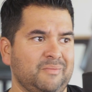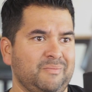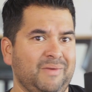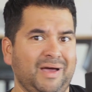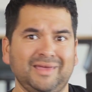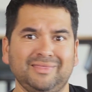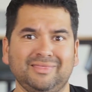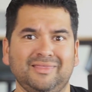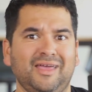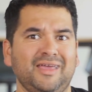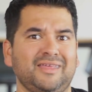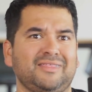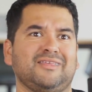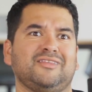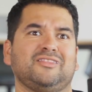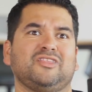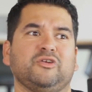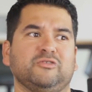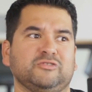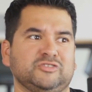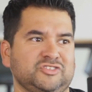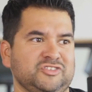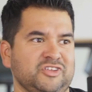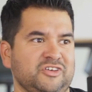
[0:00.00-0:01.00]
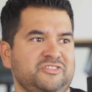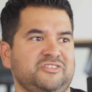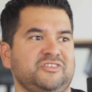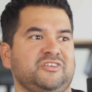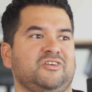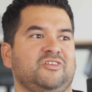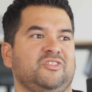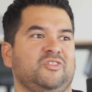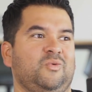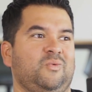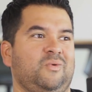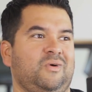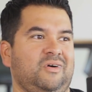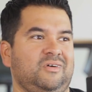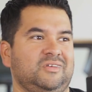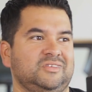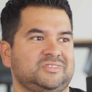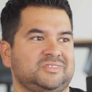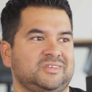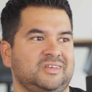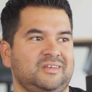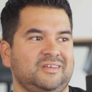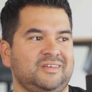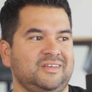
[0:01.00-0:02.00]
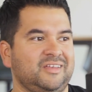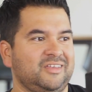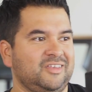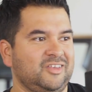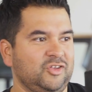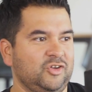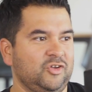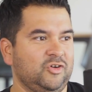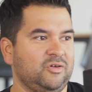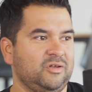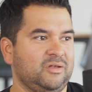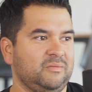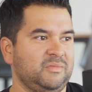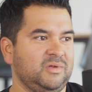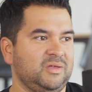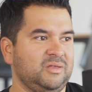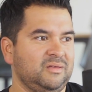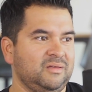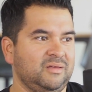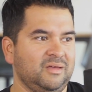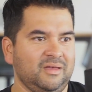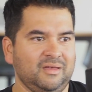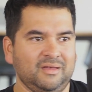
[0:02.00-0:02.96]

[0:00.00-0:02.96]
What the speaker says: I like that there was nothing on the walls. You know what I mean?